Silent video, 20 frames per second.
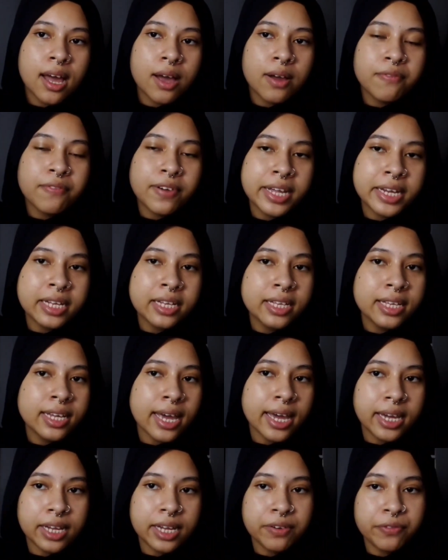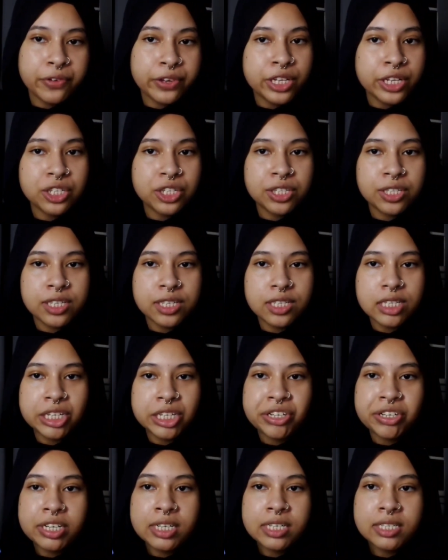Finally, I can finish this
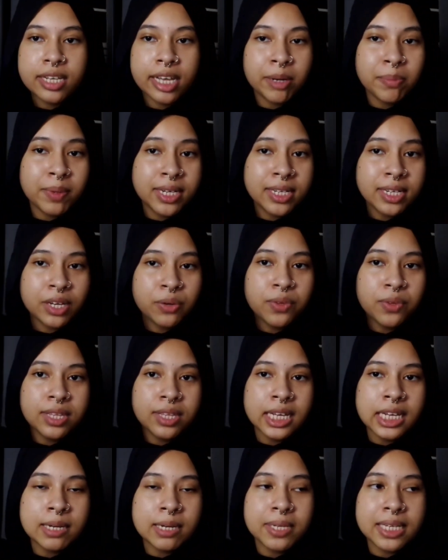series and be done with it,